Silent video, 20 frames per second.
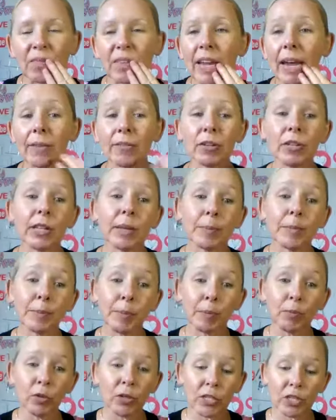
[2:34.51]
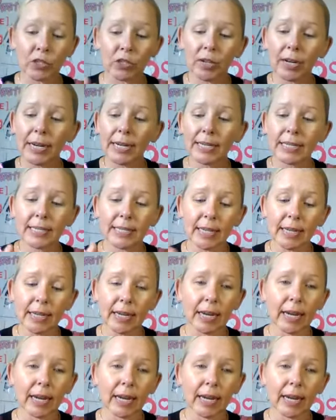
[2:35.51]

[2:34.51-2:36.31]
have your lips be moisturized